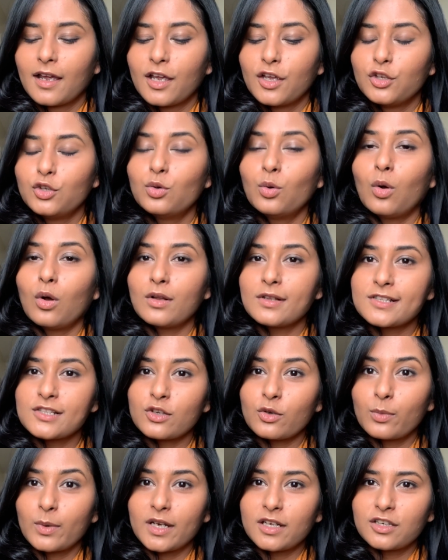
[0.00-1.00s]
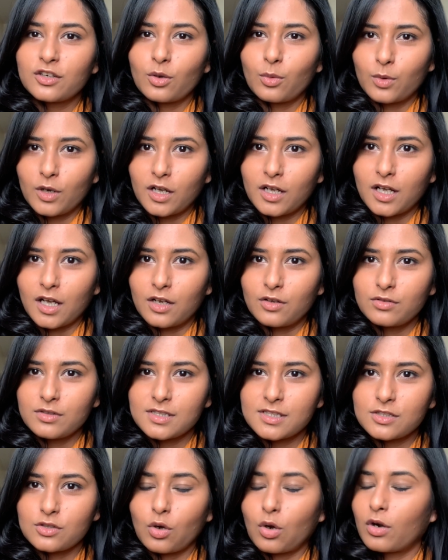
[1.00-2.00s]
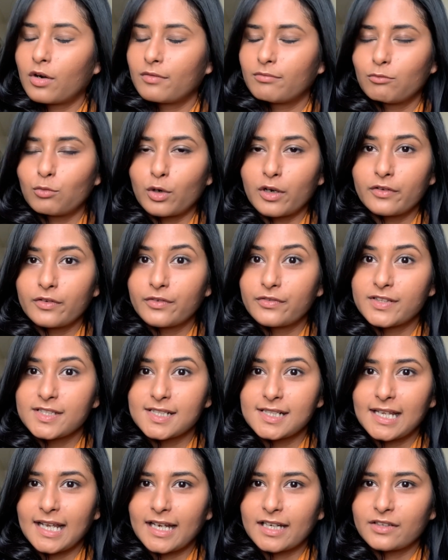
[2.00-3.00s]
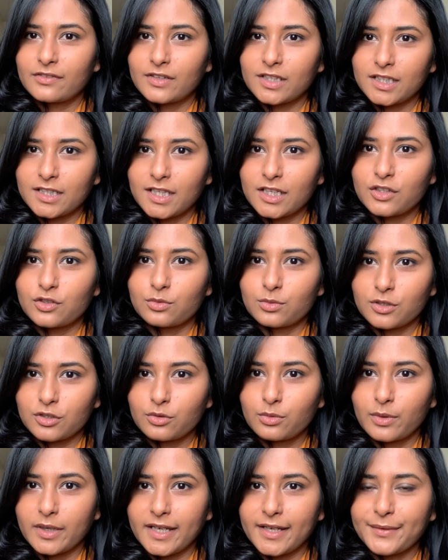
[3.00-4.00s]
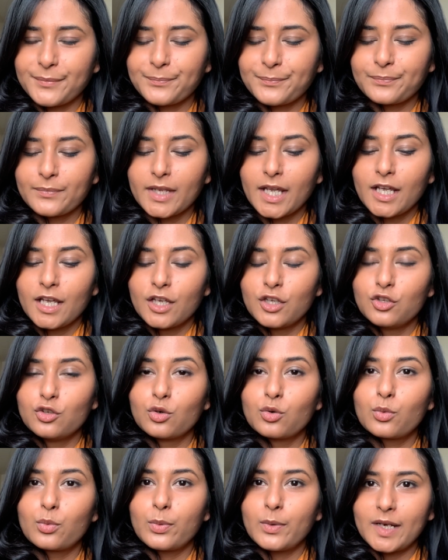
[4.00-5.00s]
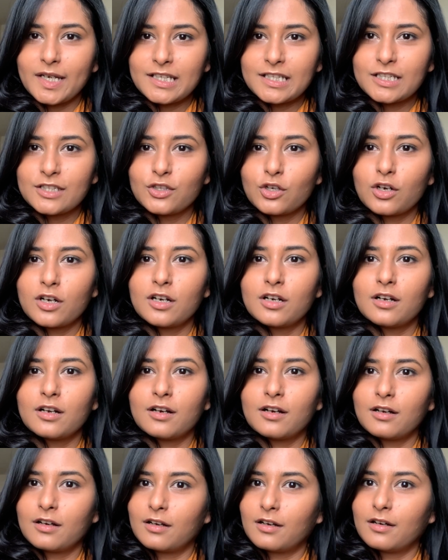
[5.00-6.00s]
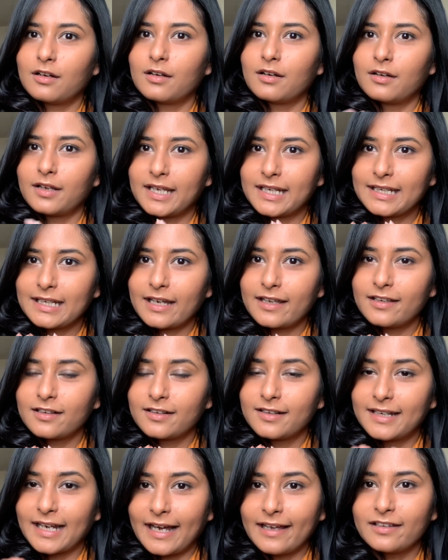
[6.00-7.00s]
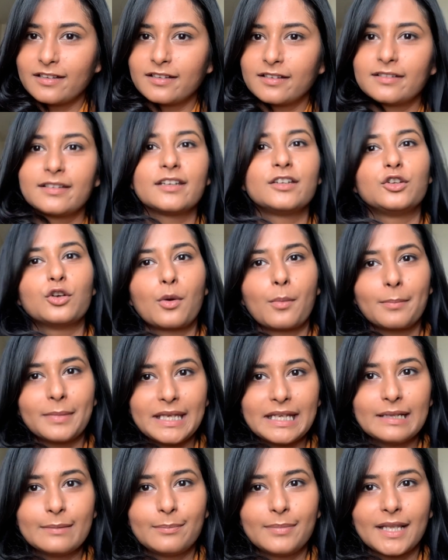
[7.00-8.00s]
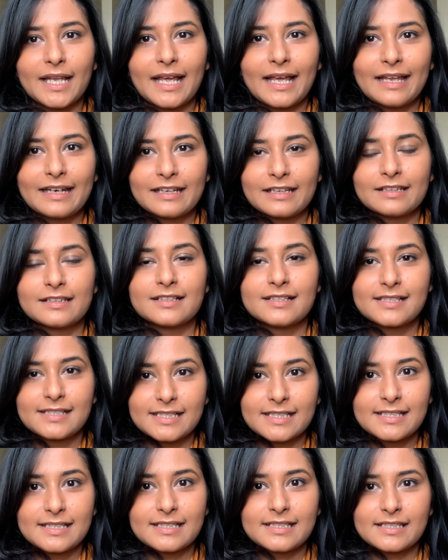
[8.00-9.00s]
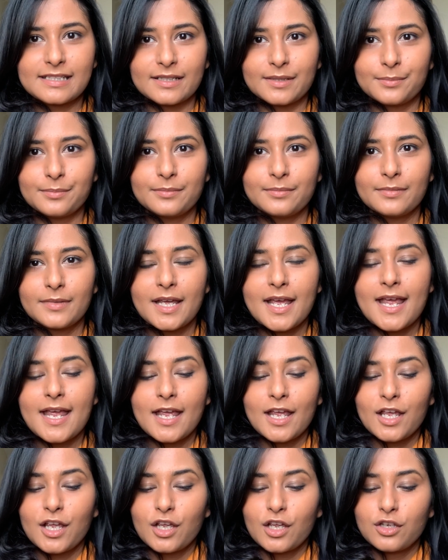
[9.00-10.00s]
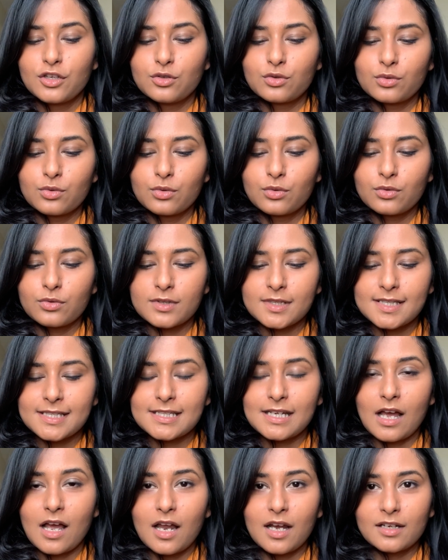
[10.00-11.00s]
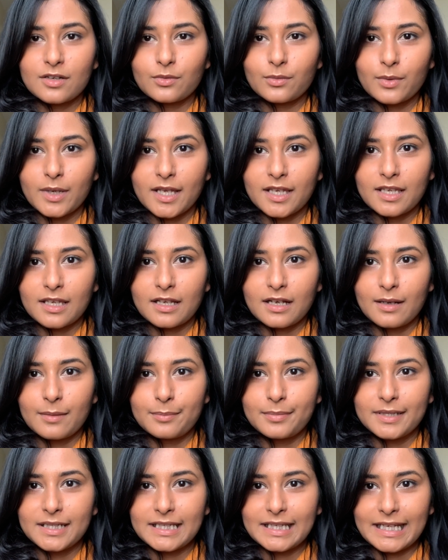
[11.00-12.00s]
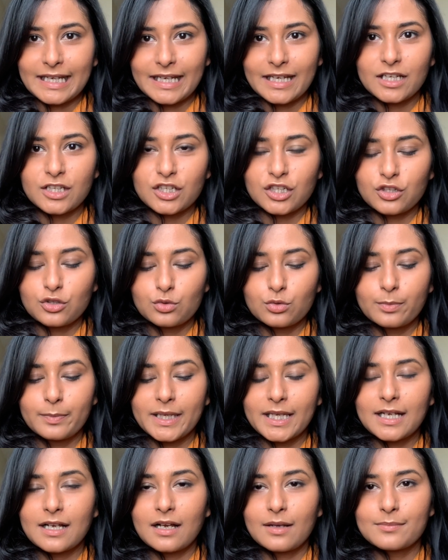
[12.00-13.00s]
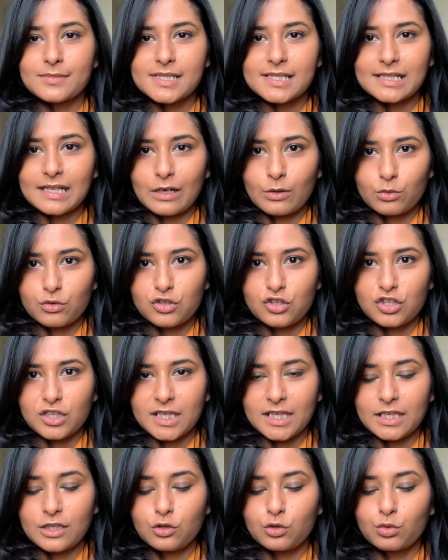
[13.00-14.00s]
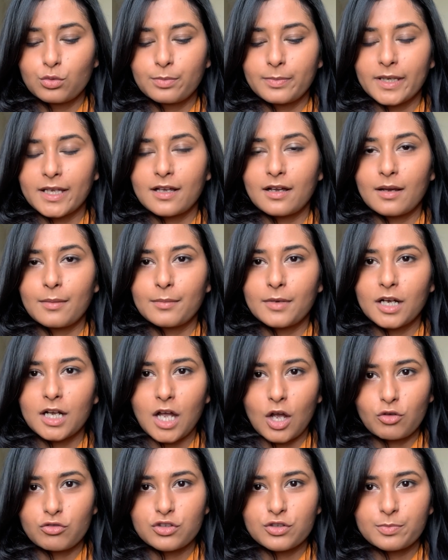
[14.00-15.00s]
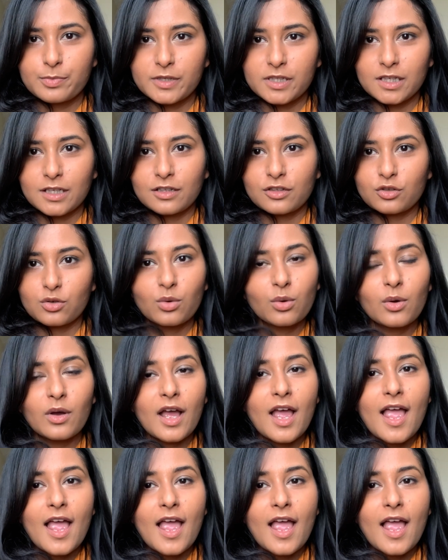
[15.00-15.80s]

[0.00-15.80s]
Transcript: you also quit your workouts or whatever physical activity that you were doing. You quit your entire diet and your meal plan and the system. You start waking up late, you become slouchy, you become a couch potato,